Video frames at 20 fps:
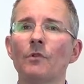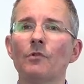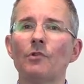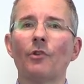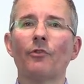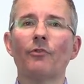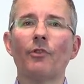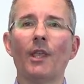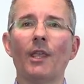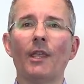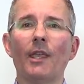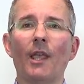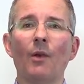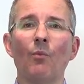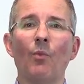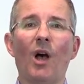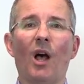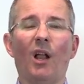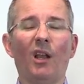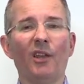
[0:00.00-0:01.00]
just
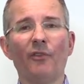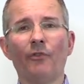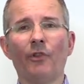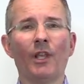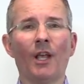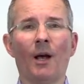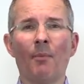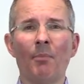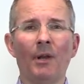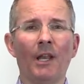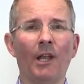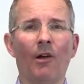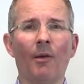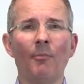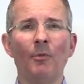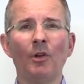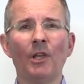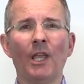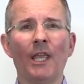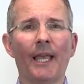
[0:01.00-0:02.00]
thinking, well, is the company
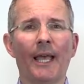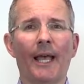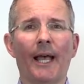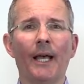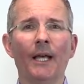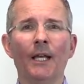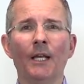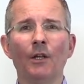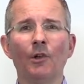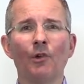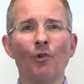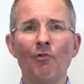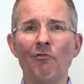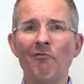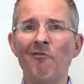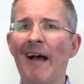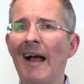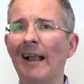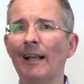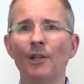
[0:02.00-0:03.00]
I'm looking at good
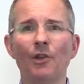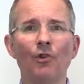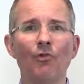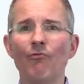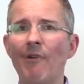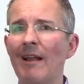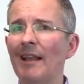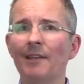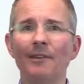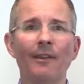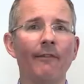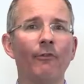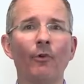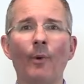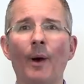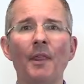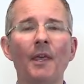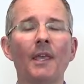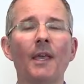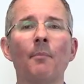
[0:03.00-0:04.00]
value relative
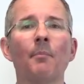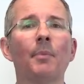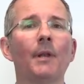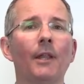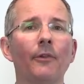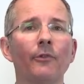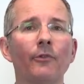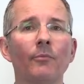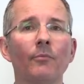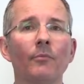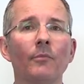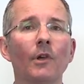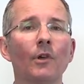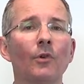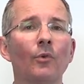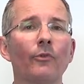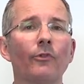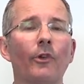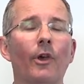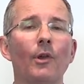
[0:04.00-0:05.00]
to other companies?
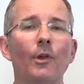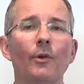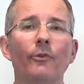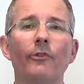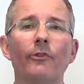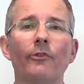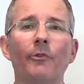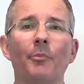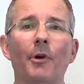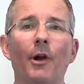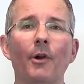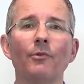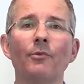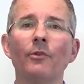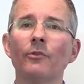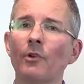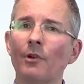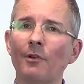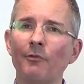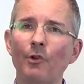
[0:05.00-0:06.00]
Can also use this approach.
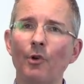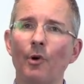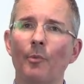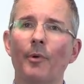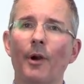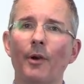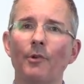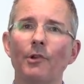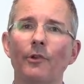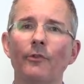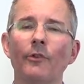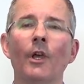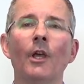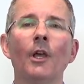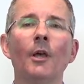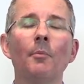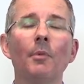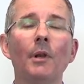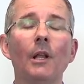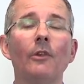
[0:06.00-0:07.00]
It's got a few approaches,
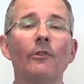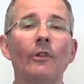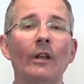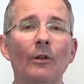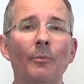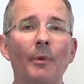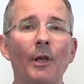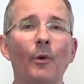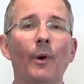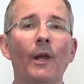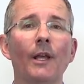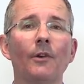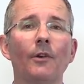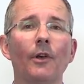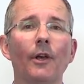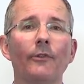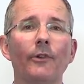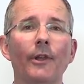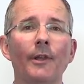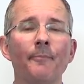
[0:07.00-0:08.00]
but it is a little bit quick and
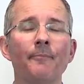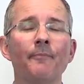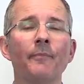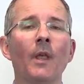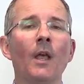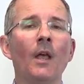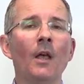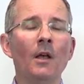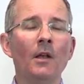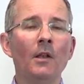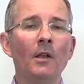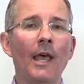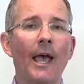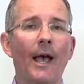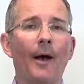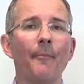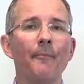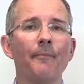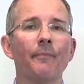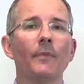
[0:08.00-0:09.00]
dirty.
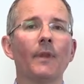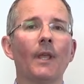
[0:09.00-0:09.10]
Now,